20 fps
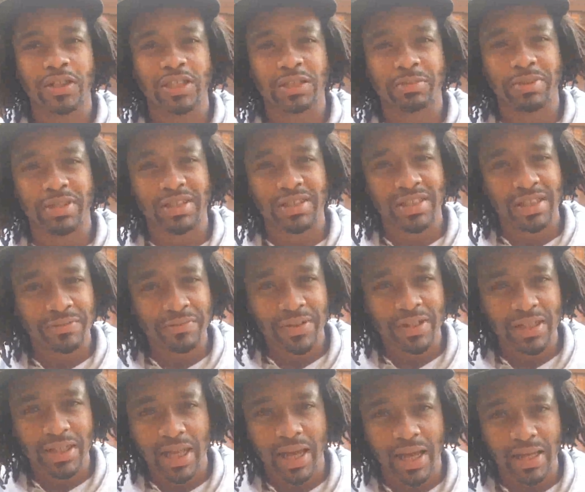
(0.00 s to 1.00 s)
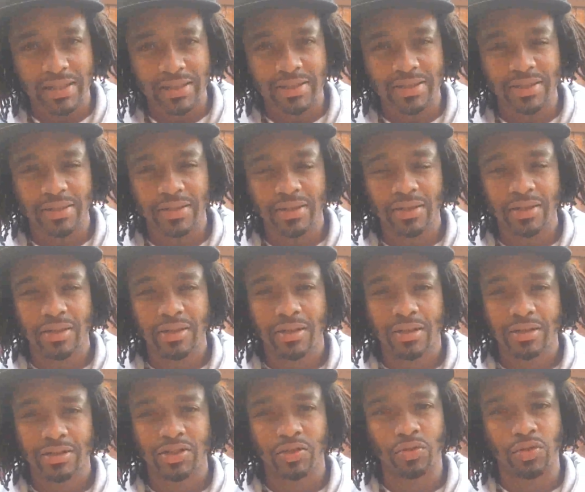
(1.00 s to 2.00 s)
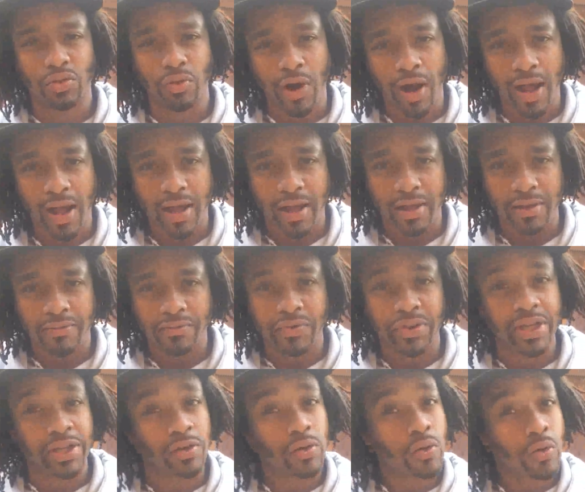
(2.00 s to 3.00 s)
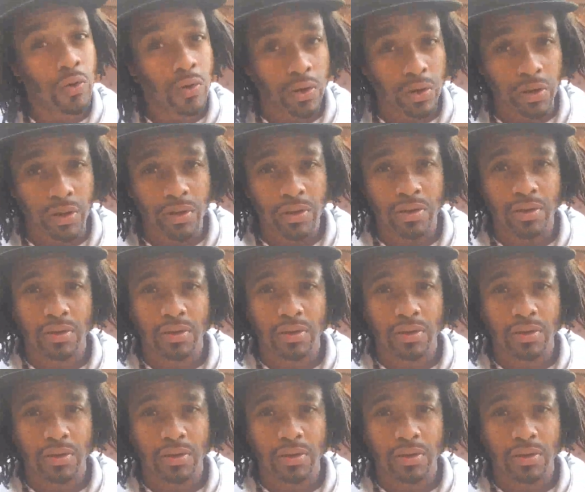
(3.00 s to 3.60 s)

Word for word: specific lots to thrive in order.